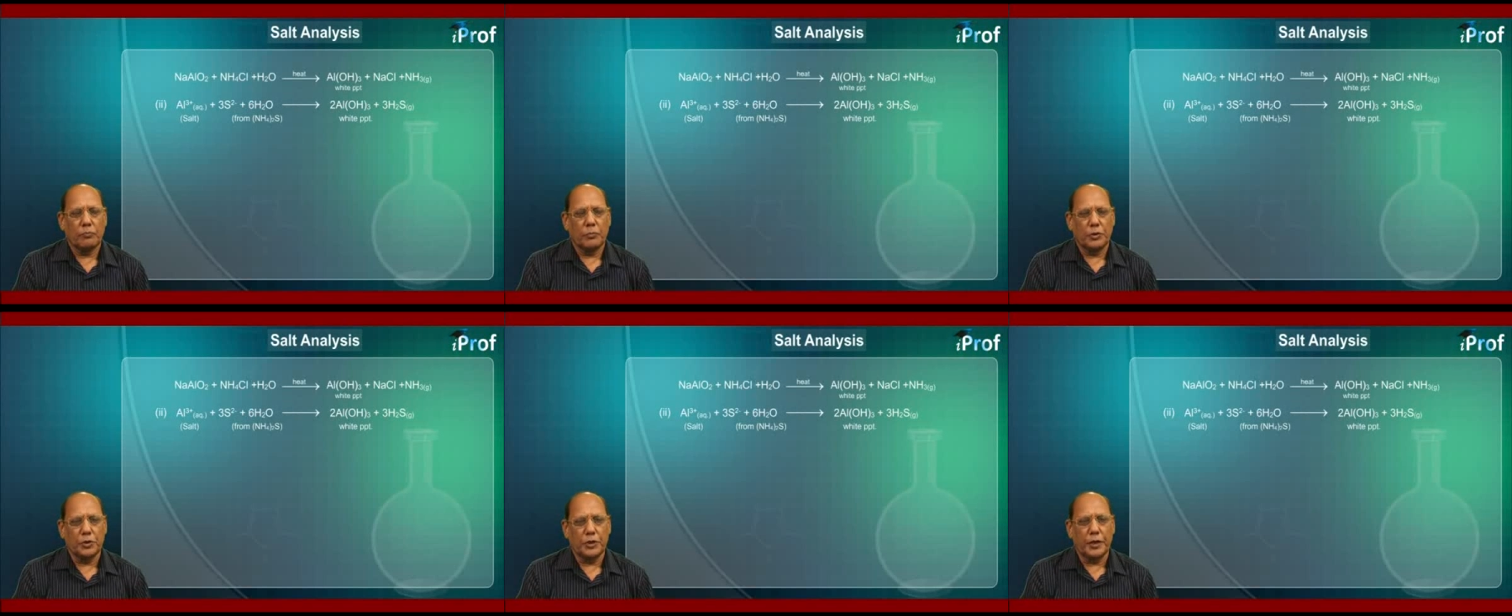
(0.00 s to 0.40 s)

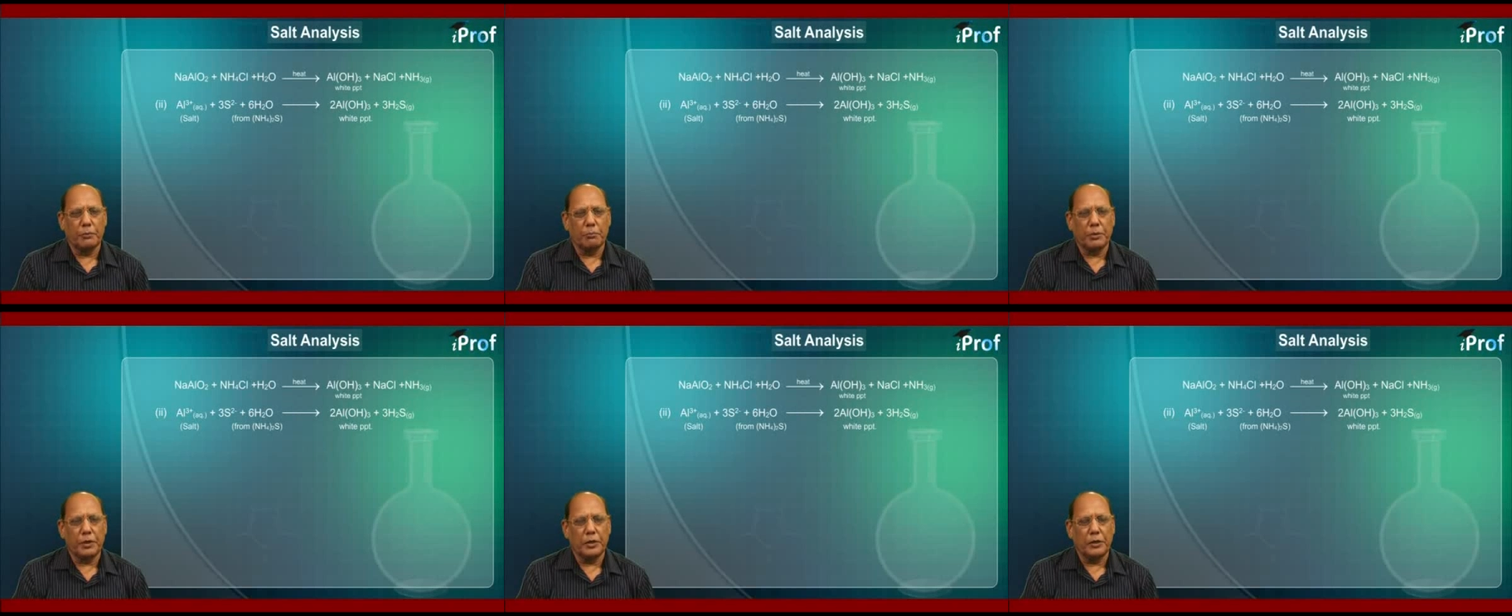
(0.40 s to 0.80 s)
which
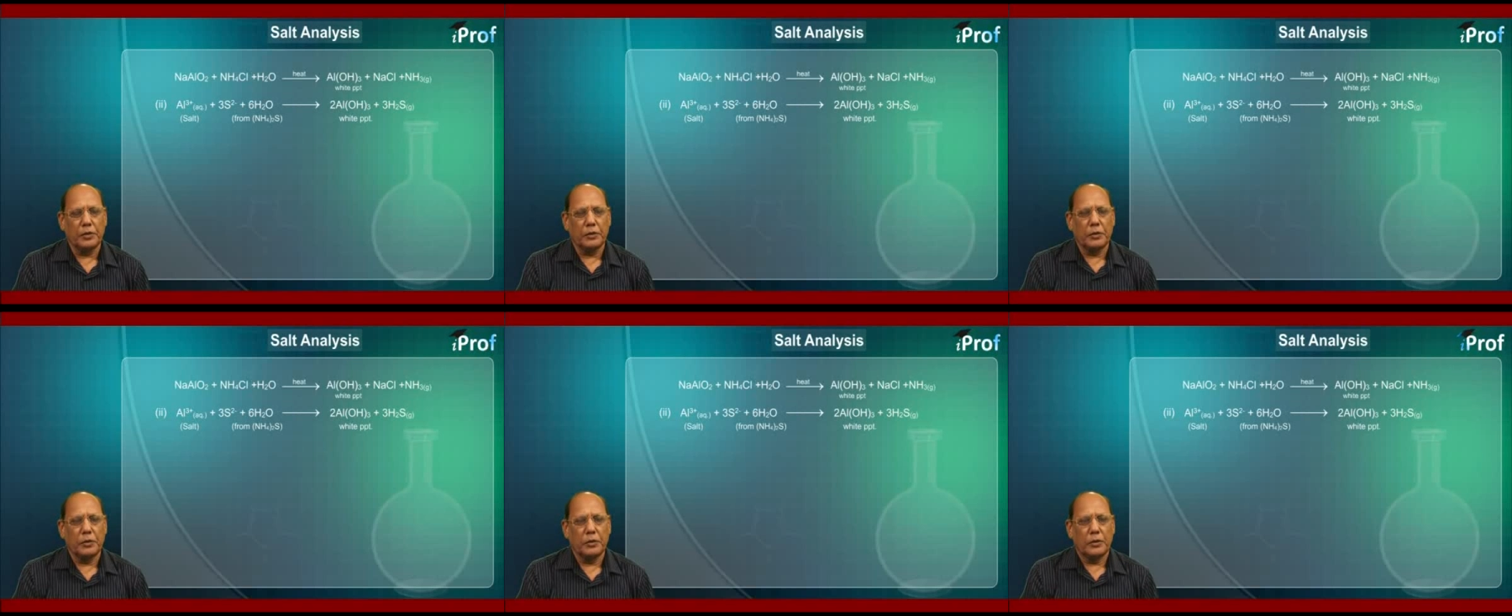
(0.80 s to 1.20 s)
can be
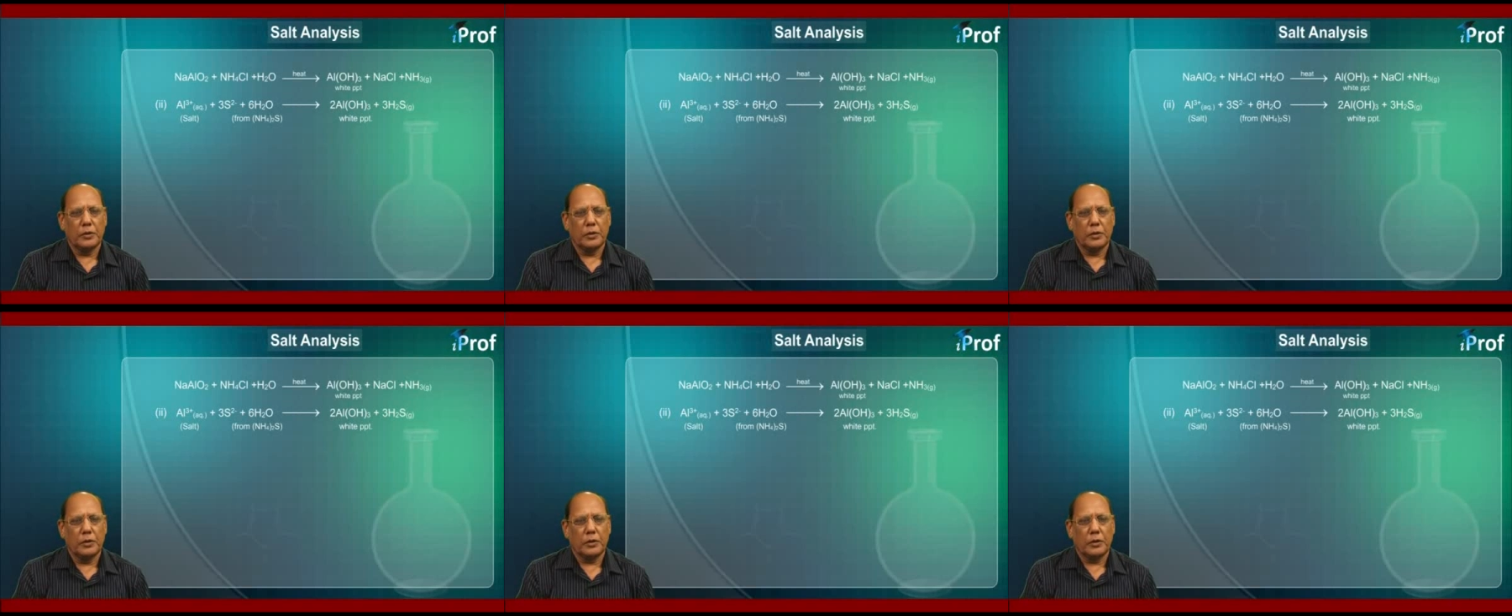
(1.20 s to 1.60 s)

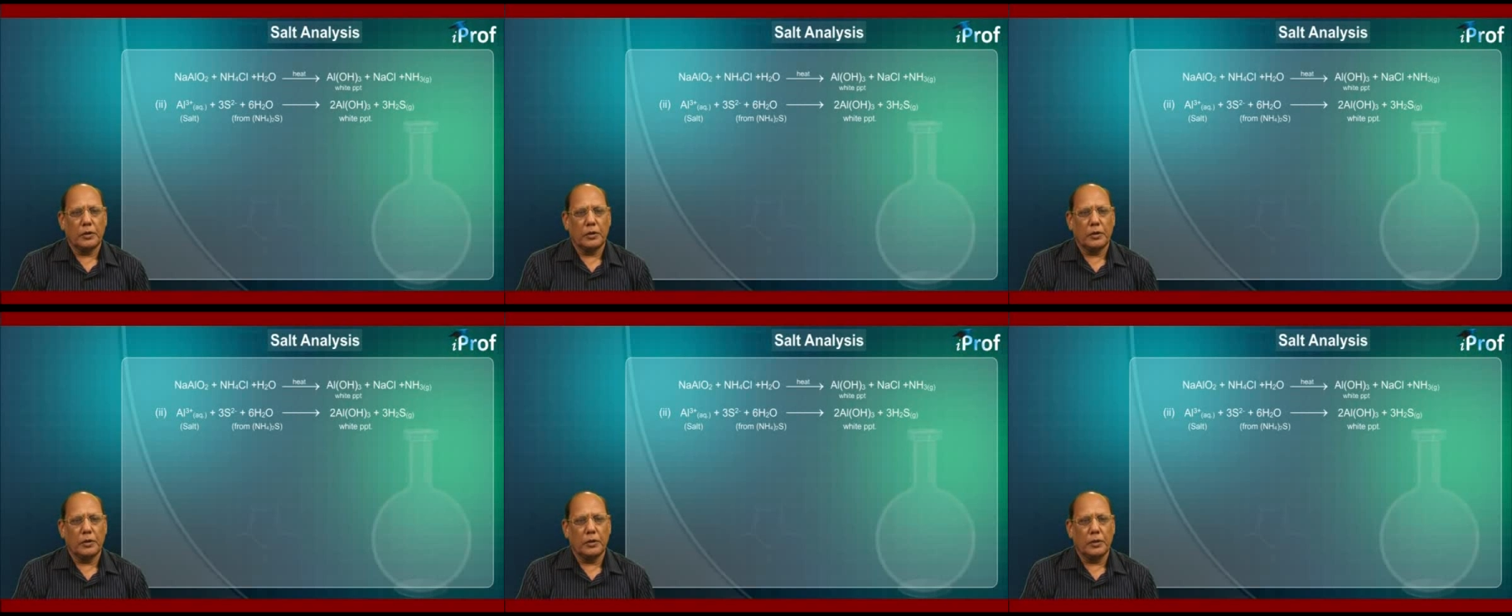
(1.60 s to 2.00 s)

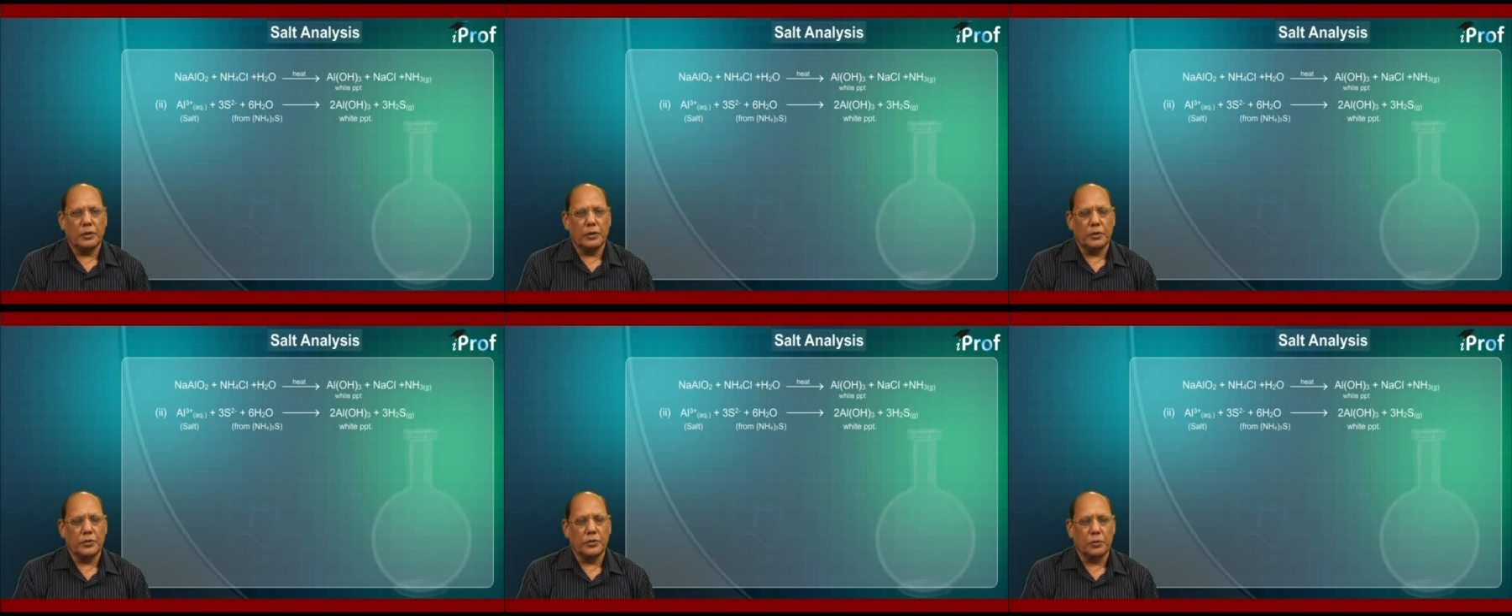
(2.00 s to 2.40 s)
a
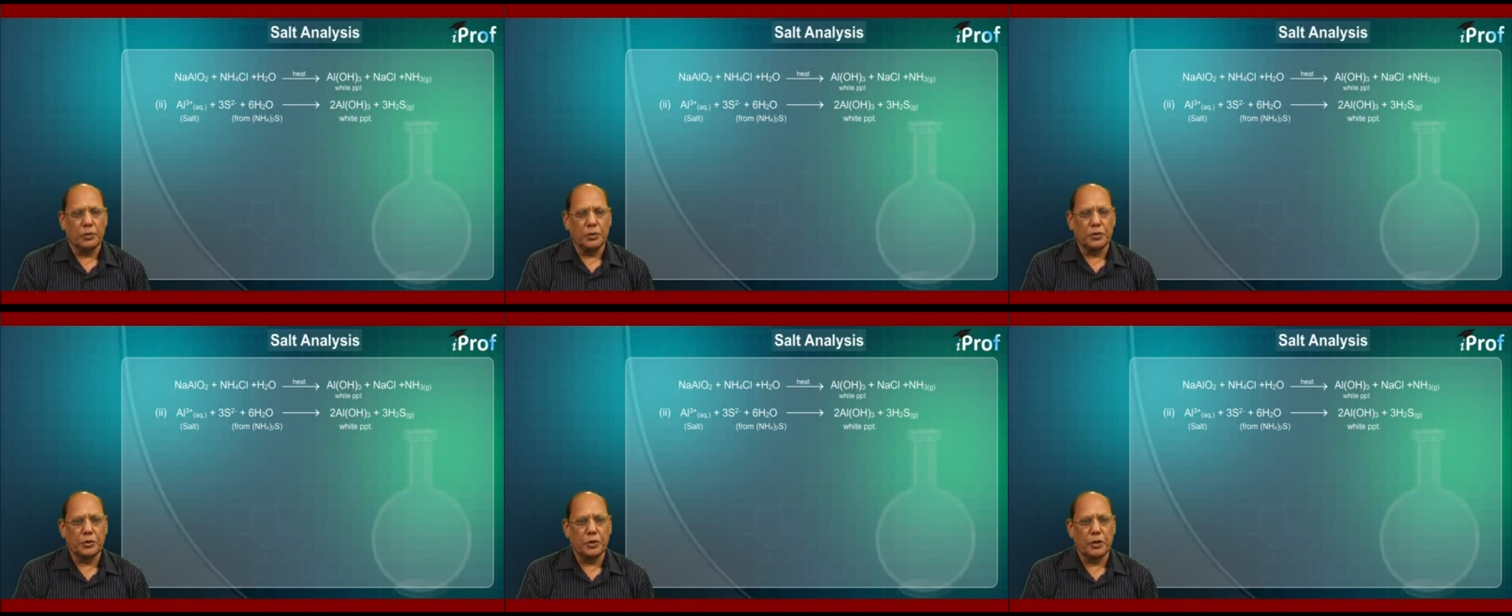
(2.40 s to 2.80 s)

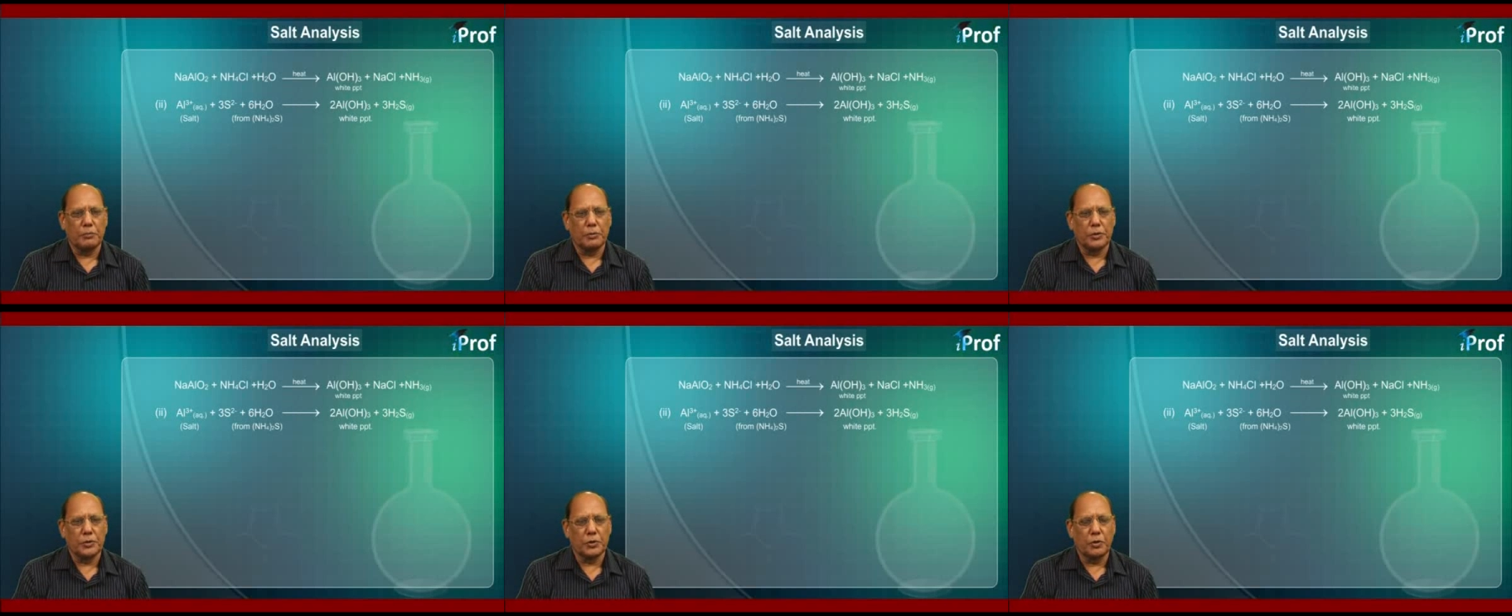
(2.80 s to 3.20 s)
solution
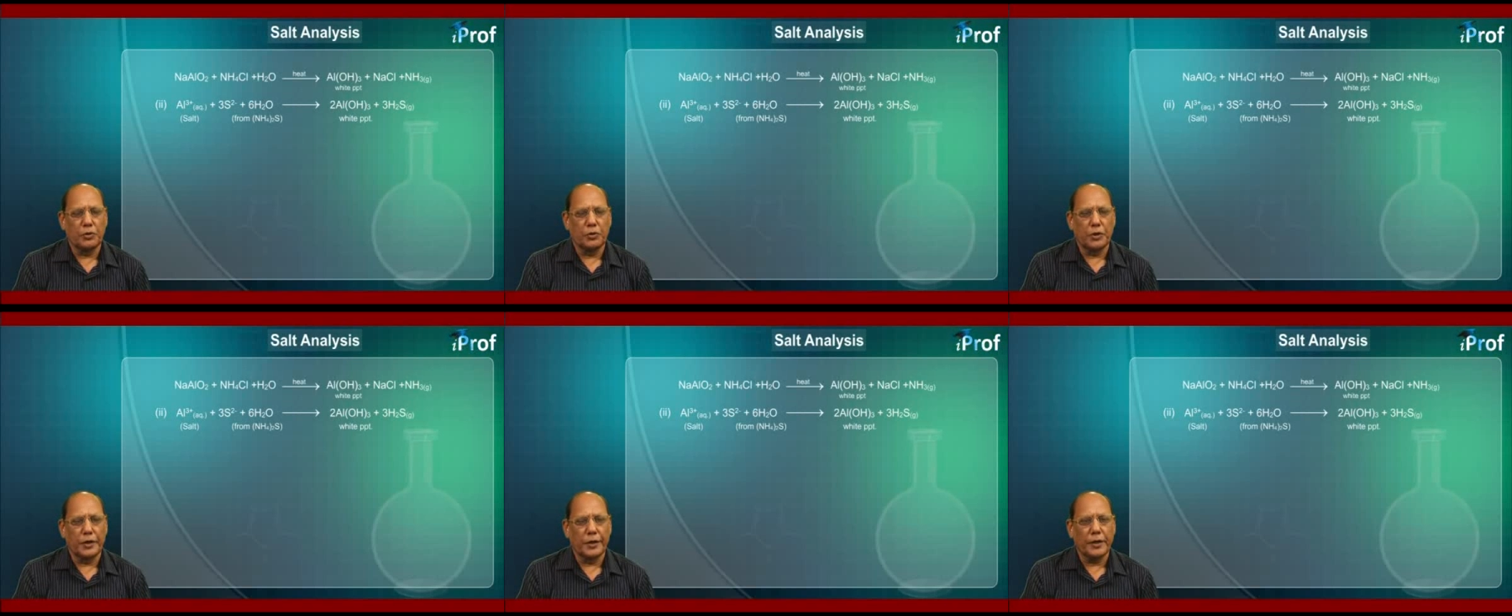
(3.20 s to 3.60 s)
of the
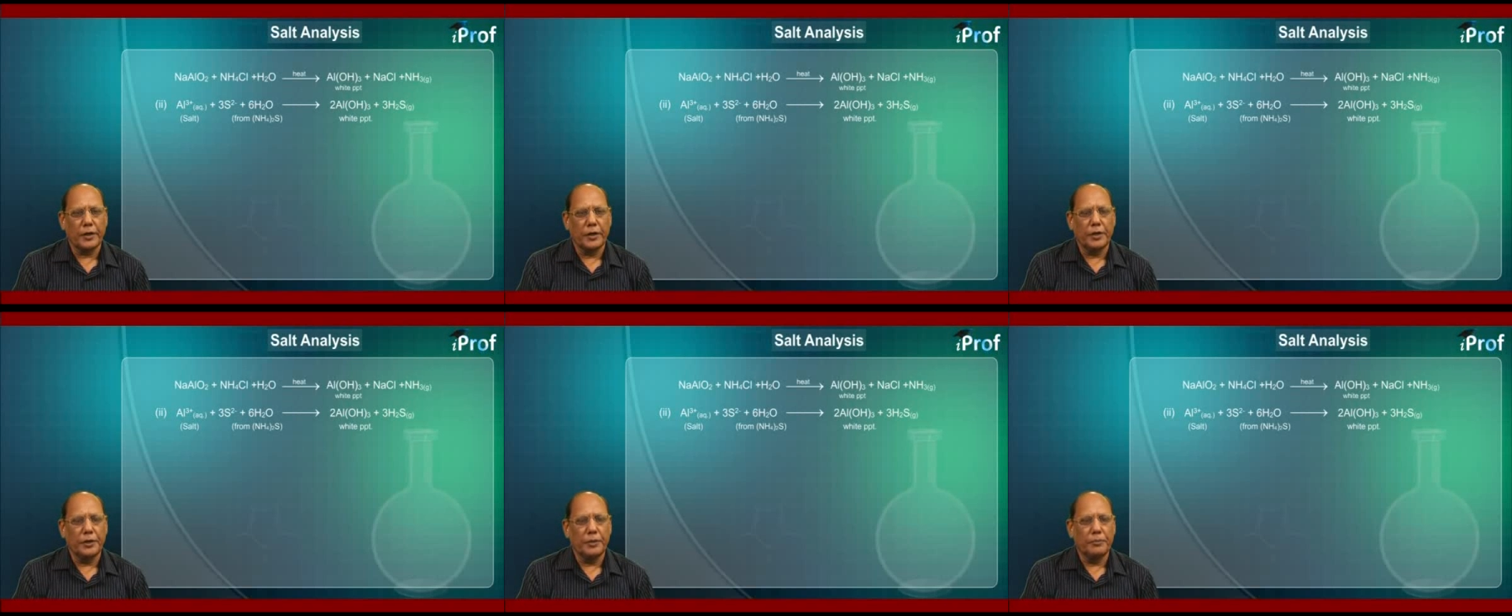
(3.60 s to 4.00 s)
salt
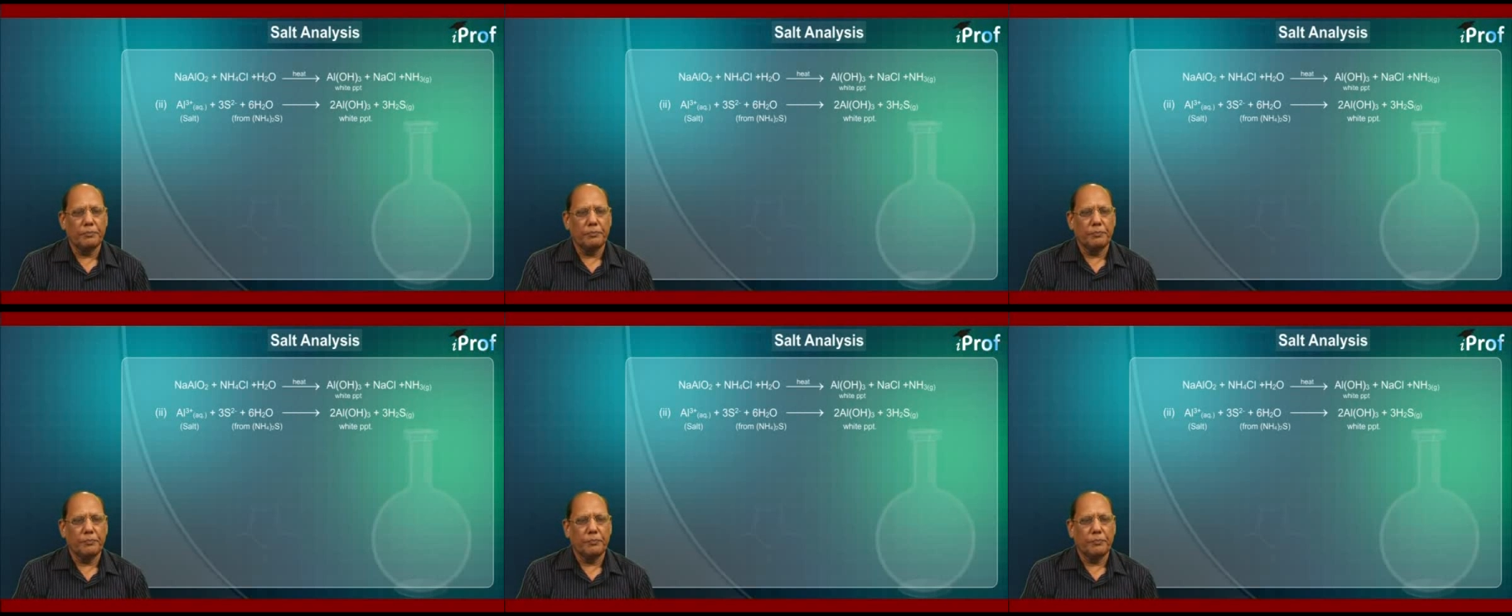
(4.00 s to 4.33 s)
directly,